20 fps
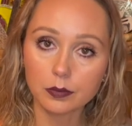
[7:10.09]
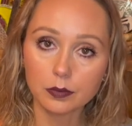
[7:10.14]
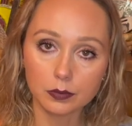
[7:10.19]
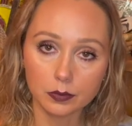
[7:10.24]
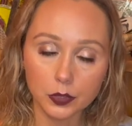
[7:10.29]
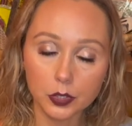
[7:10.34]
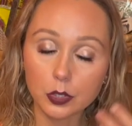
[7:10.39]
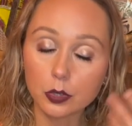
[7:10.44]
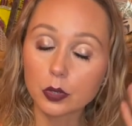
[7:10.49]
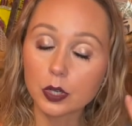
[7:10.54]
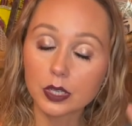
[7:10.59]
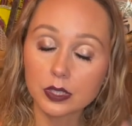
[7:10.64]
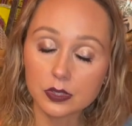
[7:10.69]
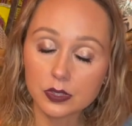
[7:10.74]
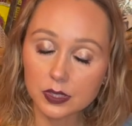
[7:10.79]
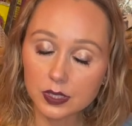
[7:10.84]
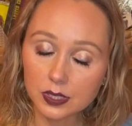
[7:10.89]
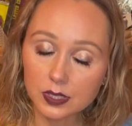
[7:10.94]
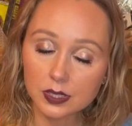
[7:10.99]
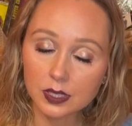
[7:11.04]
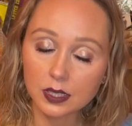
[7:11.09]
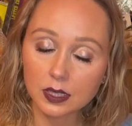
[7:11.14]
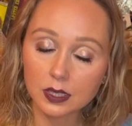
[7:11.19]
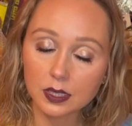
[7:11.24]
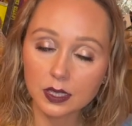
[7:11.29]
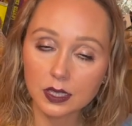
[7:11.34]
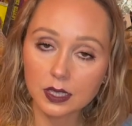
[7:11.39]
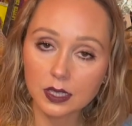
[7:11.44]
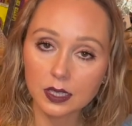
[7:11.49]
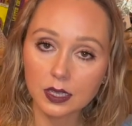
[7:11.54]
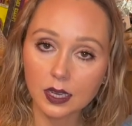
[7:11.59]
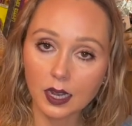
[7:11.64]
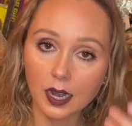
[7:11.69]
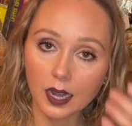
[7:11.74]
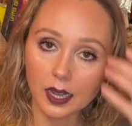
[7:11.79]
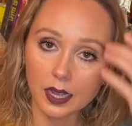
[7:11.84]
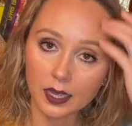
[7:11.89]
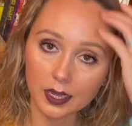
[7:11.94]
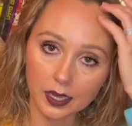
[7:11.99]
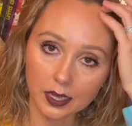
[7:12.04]
you know, consistently,
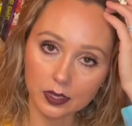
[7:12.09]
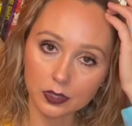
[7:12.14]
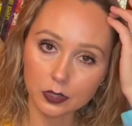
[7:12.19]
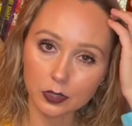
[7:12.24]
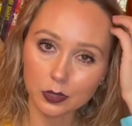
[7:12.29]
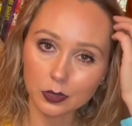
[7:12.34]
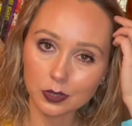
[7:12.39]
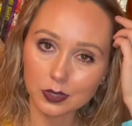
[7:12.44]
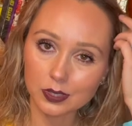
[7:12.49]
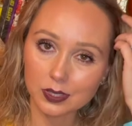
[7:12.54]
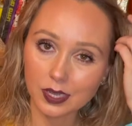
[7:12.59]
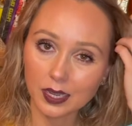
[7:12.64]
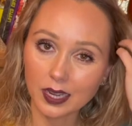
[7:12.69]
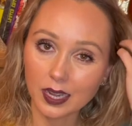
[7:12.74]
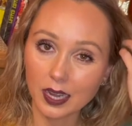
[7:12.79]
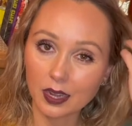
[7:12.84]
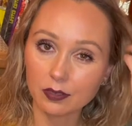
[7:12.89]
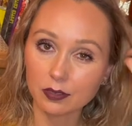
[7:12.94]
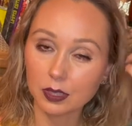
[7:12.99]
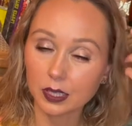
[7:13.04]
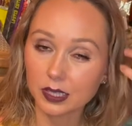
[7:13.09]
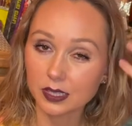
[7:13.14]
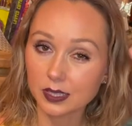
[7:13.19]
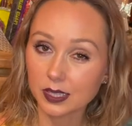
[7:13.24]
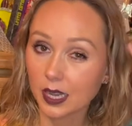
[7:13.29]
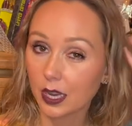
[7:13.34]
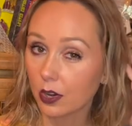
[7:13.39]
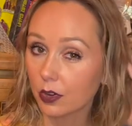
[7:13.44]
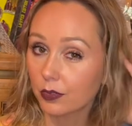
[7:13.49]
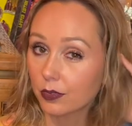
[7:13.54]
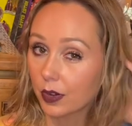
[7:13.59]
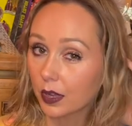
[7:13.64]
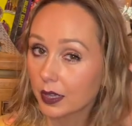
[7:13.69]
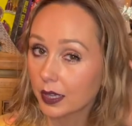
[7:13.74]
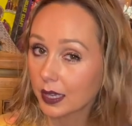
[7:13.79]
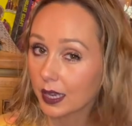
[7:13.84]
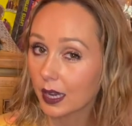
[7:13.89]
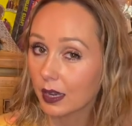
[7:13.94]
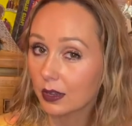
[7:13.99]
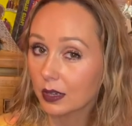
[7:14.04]
I notice that I have less hair
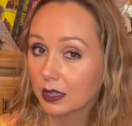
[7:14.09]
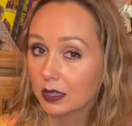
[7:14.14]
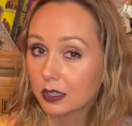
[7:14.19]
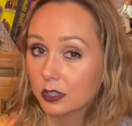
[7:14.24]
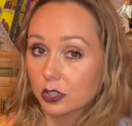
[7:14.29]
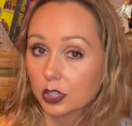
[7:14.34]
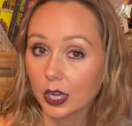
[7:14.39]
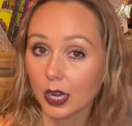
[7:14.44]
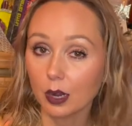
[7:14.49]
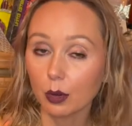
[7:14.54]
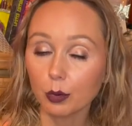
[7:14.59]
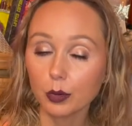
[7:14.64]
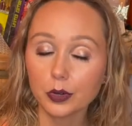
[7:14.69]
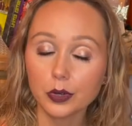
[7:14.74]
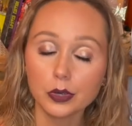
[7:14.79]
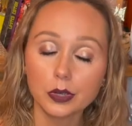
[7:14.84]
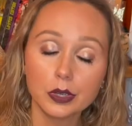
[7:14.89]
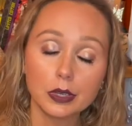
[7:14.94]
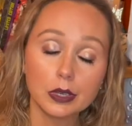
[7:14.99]
falling out in the shower.